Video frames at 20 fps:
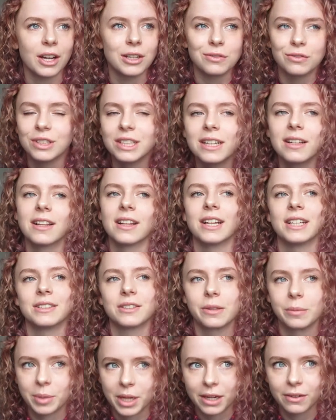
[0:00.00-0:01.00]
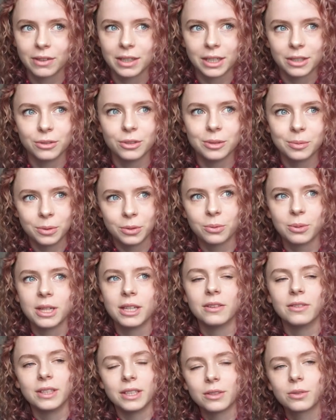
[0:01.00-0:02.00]
I realised the parallels
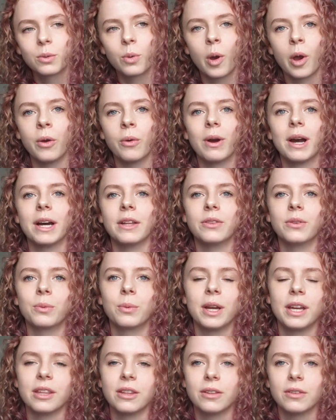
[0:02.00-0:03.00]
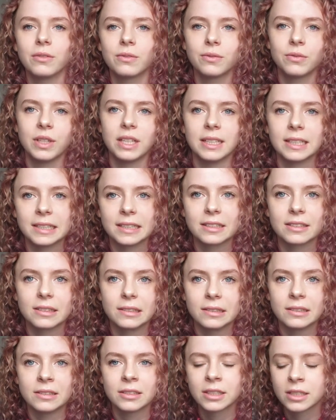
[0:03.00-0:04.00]
between this quote and the way that
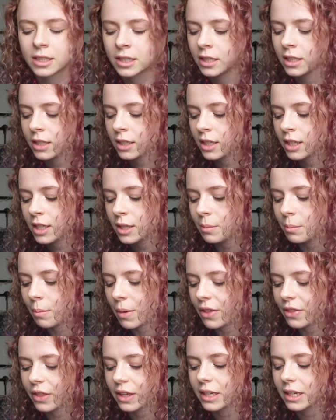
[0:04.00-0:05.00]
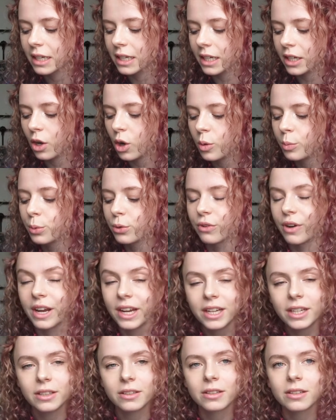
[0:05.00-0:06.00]
phoenixes mythically
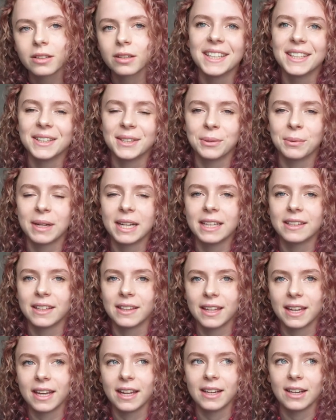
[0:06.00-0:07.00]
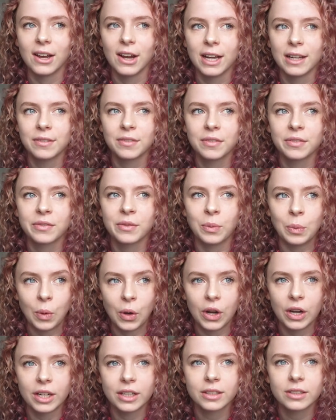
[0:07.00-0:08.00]
operate. The way that their life
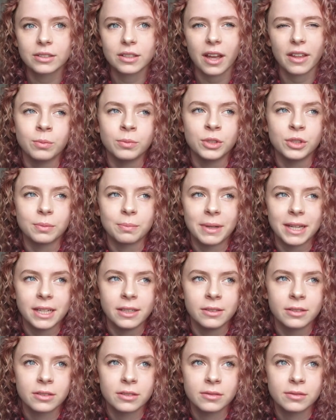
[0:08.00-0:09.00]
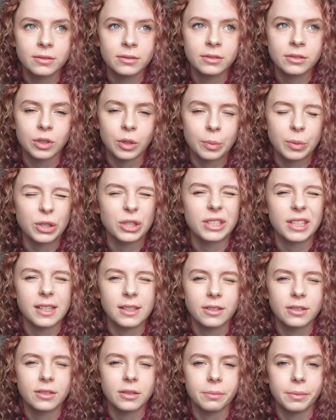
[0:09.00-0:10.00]
works just made so much
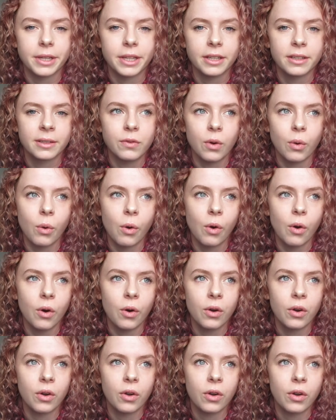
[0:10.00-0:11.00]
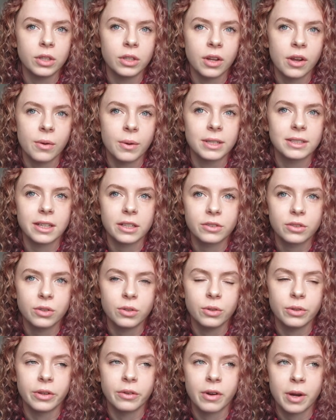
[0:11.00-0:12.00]
sense to me for you know a
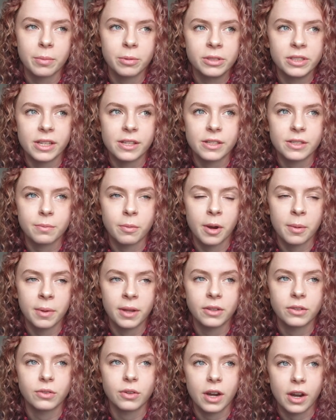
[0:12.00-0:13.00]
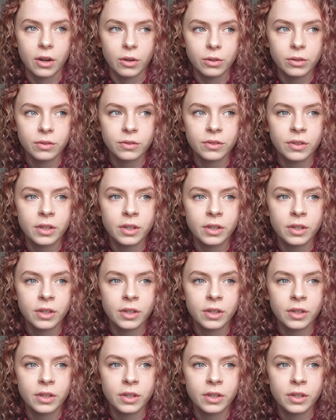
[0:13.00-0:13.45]
tattoo that represents my mental health